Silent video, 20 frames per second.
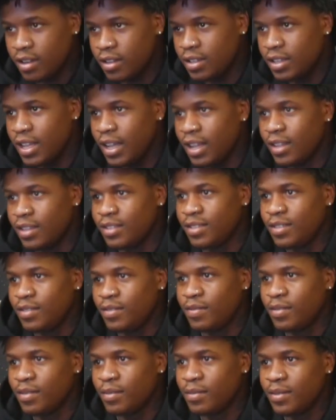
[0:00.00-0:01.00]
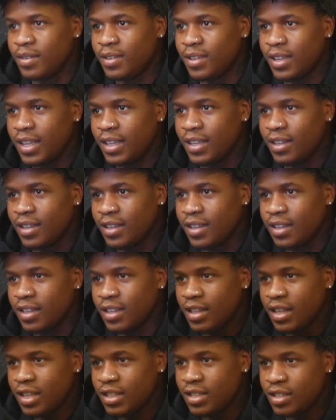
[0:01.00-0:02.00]
out Dallas, you feel me? Like
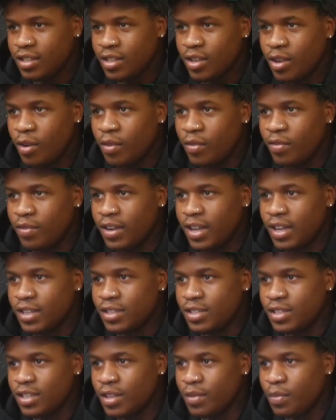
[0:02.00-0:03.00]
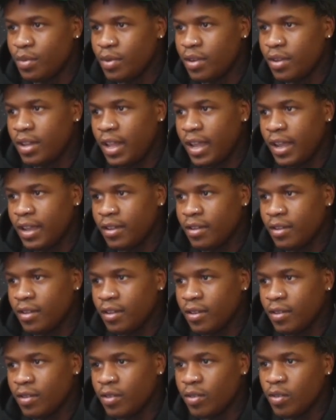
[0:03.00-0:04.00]
she's cold for that shit, but like
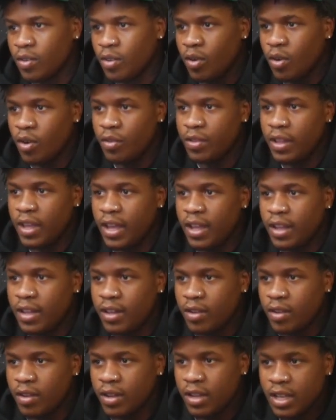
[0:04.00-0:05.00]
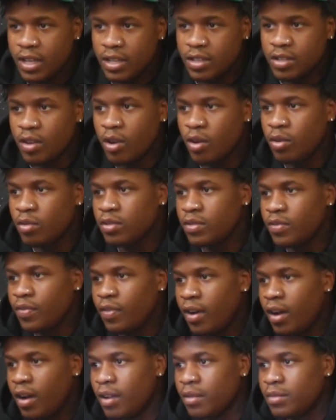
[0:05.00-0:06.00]
on that East Coast
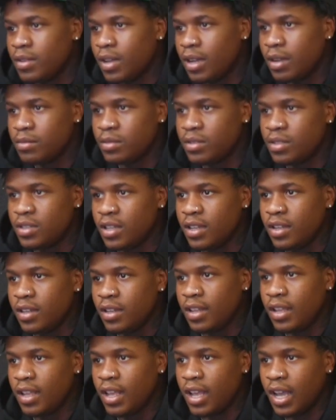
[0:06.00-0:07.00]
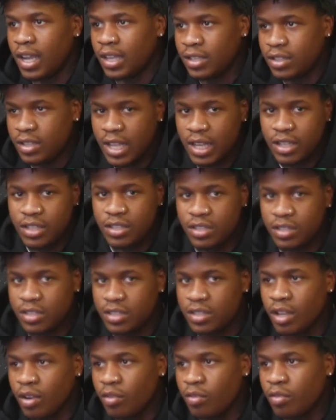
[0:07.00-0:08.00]
vibe type shit, that shit
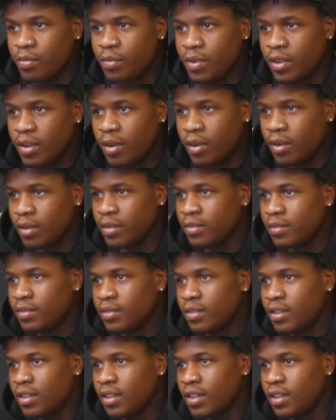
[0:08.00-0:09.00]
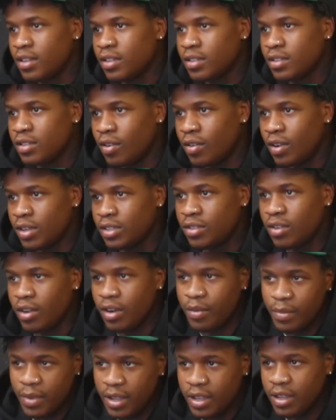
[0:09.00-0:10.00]
stuck with me hard. So I
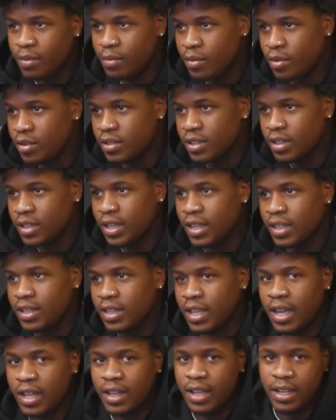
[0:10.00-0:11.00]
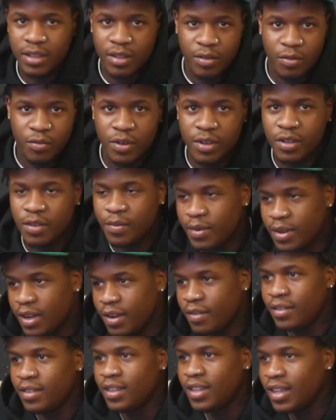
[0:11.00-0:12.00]
started making music like that, like the rhythm and
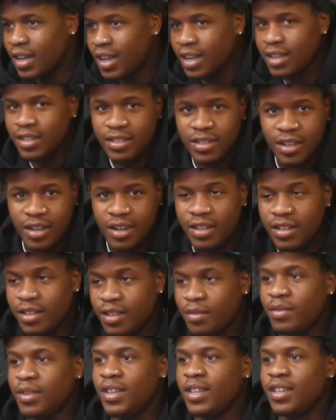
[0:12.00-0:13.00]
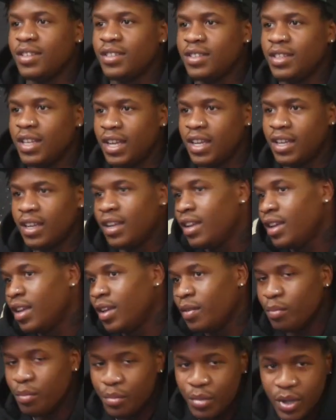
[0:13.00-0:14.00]
everything. I studied them niggas like
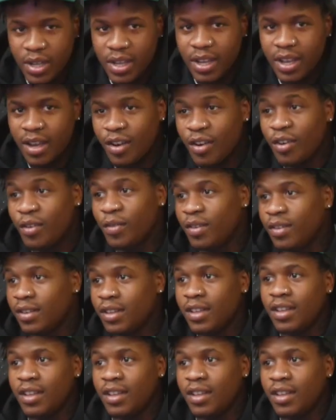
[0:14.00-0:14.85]
Big L,